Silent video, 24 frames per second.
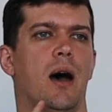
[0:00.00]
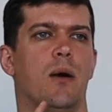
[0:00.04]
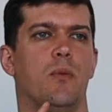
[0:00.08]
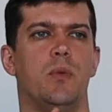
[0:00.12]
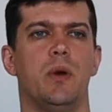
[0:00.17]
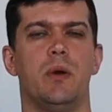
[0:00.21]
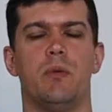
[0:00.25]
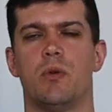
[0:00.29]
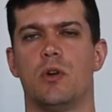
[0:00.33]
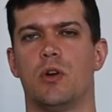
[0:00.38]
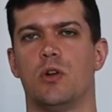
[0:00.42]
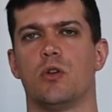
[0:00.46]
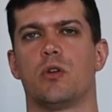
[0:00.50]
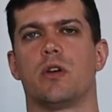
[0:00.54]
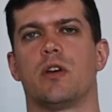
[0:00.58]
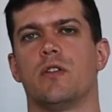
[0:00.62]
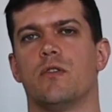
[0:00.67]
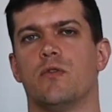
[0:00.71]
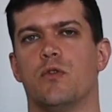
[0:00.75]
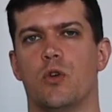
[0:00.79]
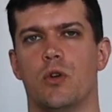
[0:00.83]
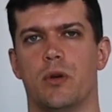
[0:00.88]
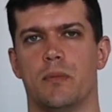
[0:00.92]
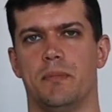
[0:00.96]
We were
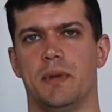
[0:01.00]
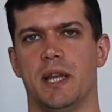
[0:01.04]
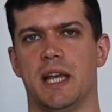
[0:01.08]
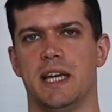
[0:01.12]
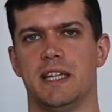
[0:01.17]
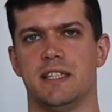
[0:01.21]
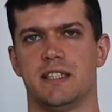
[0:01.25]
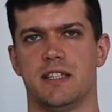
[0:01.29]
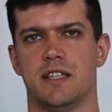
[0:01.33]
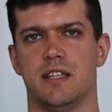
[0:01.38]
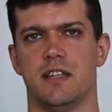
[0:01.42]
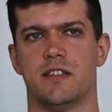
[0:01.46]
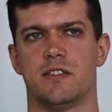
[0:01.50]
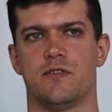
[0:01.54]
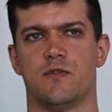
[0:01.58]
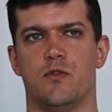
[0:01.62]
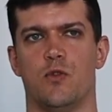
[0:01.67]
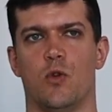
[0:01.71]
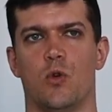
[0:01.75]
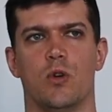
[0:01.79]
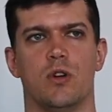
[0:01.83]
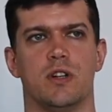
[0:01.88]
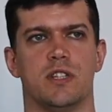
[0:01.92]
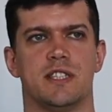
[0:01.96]
looking for places
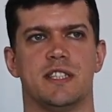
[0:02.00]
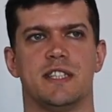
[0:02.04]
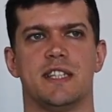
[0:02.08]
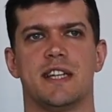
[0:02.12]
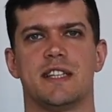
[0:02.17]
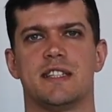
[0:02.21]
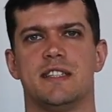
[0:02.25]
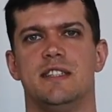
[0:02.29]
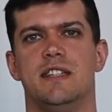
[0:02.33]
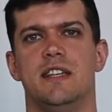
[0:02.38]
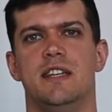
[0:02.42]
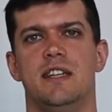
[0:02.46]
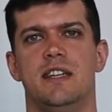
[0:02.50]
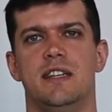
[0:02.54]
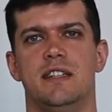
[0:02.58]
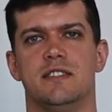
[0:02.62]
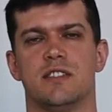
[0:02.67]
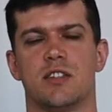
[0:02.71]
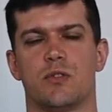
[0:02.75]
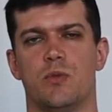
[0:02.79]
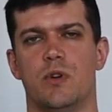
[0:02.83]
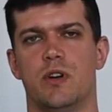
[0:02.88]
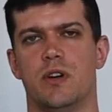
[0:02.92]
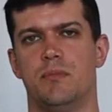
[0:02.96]
for 16
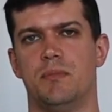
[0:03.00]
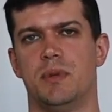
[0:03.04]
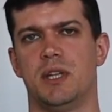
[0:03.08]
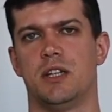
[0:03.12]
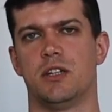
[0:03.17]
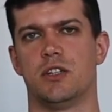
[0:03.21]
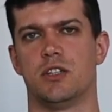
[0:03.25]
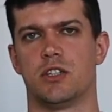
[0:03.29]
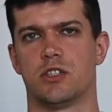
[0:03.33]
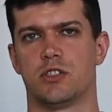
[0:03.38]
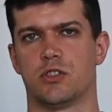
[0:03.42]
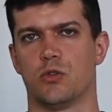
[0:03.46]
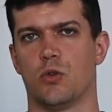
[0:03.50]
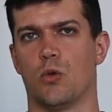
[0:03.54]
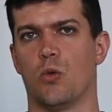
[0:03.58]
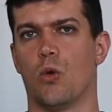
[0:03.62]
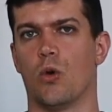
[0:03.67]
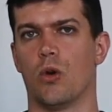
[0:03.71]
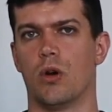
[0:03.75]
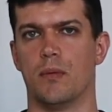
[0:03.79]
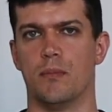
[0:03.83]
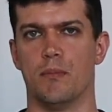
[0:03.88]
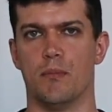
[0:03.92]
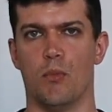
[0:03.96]
square meters
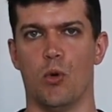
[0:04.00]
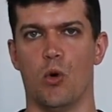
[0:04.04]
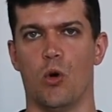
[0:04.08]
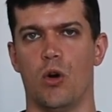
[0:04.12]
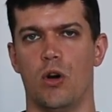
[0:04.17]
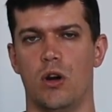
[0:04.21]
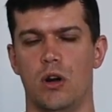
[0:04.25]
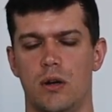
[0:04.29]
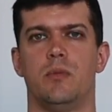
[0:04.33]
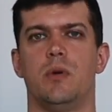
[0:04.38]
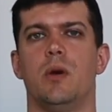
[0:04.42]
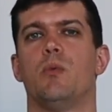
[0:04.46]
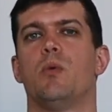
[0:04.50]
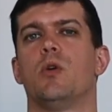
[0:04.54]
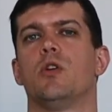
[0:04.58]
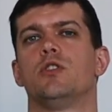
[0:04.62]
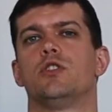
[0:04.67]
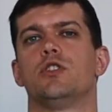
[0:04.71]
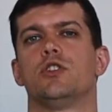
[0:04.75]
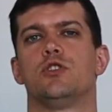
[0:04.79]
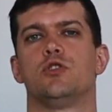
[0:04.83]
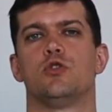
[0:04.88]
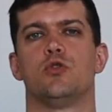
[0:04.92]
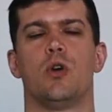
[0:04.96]
or more. We
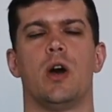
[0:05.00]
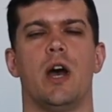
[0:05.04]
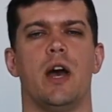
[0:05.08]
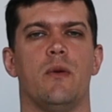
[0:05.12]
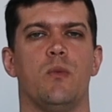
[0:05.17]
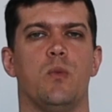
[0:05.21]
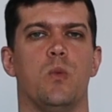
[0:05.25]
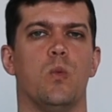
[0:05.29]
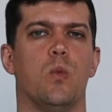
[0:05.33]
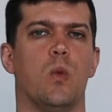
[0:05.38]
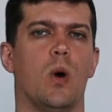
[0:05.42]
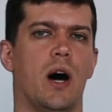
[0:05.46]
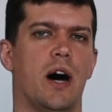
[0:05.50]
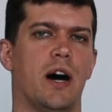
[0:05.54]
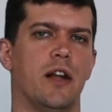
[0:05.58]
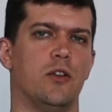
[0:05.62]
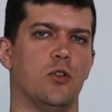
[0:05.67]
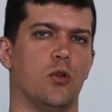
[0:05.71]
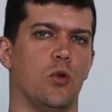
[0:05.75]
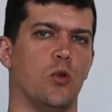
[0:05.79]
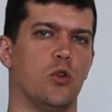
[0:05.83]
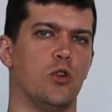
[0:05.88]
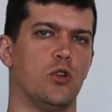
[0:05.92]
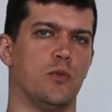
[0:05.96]
wanted to have one
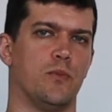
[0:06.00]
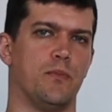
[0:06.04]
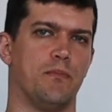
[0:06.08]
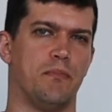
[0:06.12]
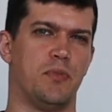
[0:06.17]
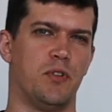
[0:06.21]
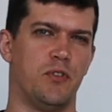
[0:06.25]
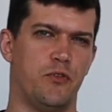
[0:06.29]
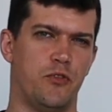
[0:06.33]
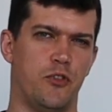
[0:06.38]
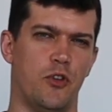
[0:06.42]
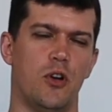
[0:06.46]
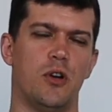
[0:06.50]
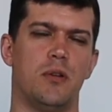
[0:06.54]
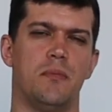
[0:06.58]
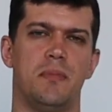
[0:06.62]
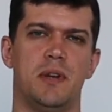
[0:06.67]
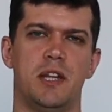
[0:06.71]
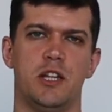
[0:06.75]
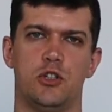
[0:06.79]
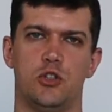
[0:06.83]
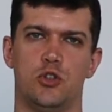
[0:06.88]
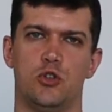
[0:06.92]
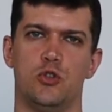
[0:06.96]
or
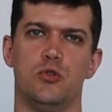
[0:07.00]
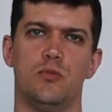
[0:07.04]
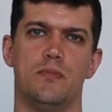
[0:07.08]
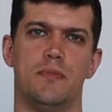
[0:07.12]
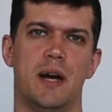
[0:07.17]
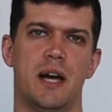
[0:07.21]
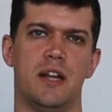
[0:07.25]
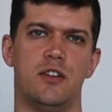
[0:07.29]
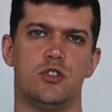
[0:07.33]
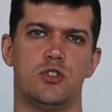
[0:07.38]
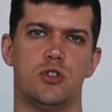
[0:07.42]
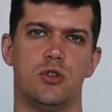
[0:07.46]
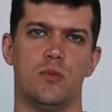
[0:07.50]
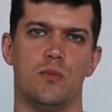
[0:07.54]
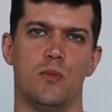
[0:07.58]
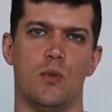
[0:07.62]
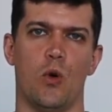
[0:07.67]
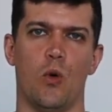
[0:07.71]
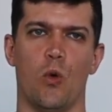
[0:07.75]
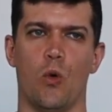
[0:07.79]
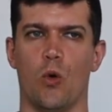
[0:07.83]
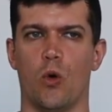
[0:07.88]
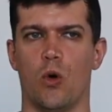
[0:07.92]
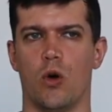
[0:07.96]
preferably two bedroom,
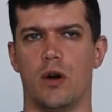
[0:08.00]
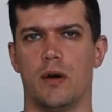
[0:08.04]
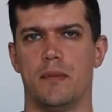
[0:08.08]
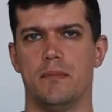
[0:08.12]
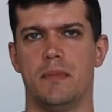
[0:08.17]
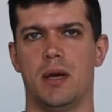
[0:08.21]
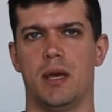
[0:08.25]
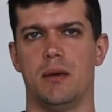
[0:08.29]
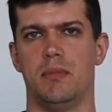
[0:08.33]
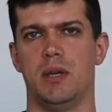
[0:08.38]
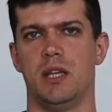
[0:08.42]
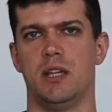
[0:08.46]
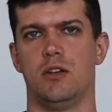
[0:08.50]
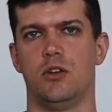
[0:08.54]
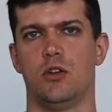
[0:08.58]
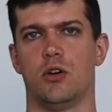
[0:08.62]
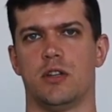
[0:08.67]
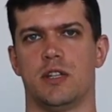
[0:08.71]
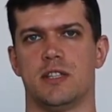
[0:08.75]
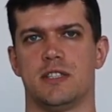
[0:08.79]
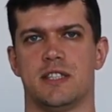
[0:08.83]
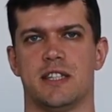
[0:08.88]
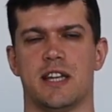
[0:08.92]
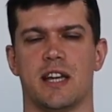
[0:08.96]
or maybe
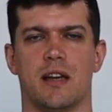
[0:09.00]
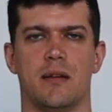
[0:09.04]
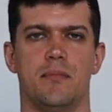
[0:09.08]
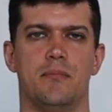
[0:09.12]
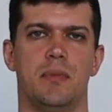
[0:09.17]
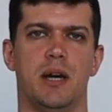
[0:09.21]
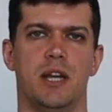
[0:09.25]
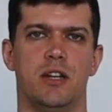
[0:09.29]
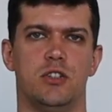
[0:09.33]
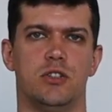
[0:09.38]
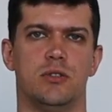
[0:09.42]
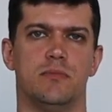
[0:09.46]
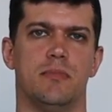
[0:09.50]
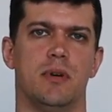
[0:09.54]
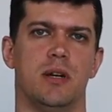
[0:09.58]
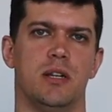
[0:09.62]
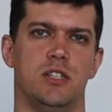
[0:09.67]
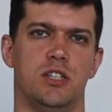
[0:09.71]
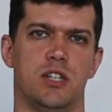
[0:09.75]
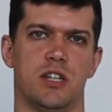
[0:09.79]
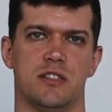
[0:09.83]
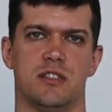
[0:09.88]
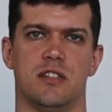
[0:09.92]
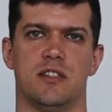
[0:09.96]
not a second bedroom but
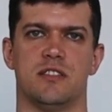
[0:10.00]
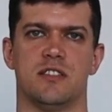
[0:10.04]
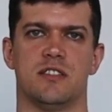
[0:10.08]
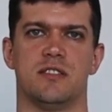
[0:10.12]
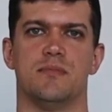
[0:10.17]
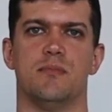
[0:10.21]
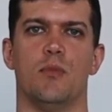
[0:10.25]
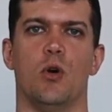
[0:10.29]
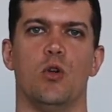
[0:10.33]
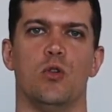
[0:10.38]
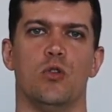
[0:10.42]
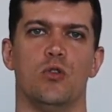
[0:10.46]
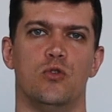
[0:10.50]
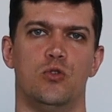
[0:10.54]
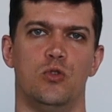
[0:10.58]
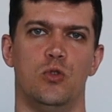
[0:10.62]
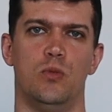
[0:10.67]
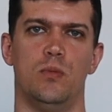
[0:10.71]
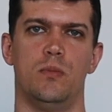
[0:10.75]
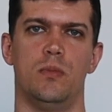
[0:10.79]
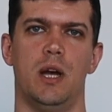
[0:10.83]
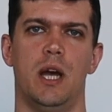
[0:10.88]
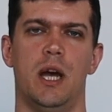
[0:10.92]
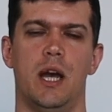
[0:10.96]
just a small
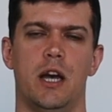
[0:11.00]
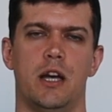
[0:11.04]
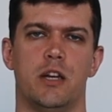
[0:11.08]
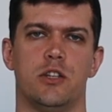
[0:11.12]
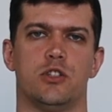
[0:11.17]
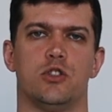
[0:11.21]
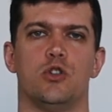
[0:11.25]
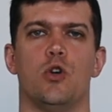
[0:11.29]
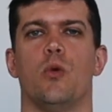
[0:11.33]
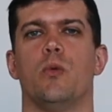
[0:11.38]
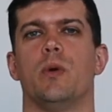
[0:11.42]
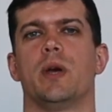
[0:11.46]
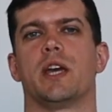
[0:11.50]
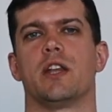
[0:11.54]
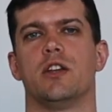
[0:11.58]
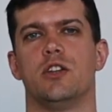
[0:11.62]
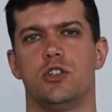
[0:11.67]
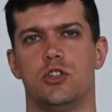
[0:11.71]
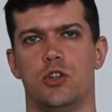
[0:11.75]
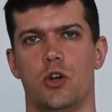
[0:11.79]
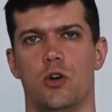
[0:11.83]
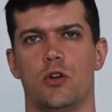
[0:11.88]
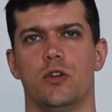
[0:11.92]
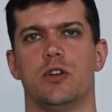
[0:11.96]
room, so we
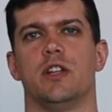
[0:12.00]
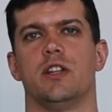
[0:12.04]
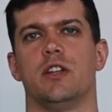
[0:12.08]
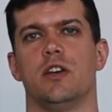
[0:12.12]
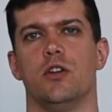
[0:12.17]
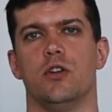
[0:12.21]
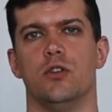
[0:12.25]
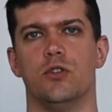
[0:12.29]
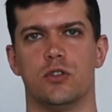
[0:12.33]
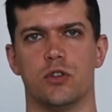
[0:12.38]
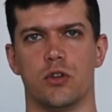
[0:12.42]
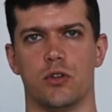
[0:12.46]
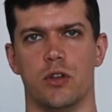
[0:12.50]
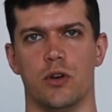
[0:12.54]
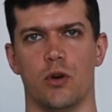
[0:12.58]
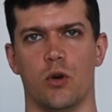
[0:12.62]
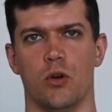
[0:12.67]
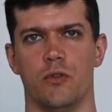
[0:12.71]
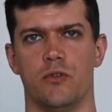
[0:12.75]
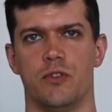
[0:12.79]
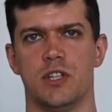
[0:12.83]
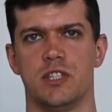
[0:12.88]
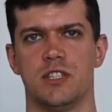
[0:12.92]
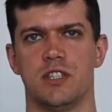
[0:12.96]
can turn it into the
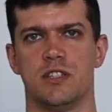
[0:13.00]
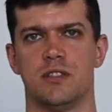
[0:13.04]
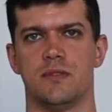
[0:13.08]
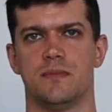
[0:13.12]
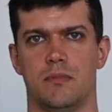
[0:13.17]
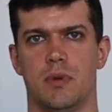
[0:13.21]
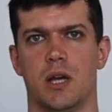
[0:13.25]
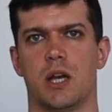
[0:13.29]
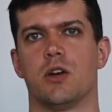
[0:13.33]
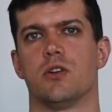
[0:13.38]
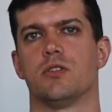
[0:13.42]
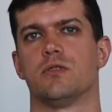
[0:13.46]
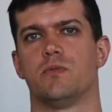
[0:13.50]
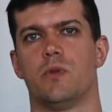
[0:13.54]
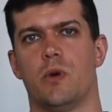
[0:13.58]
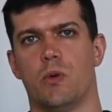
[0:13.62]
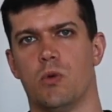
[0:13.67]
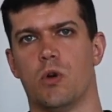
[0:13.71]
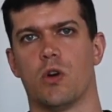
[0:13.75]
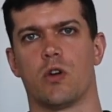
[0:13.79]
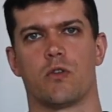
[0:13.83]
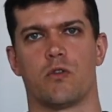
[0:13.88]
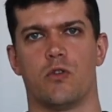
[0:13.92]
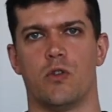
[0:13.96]
office because we
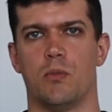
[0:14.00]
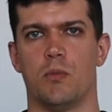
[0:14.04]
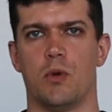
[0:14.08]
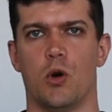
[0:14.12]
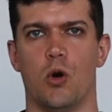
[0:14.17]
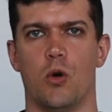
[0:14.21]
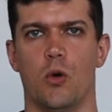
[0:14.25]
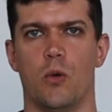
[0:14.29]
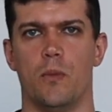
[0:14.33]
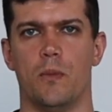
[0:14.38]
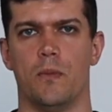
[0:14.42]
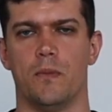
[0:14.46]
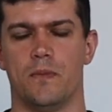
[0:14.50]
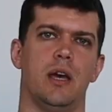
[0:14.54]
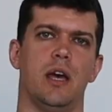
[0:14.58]
work from home.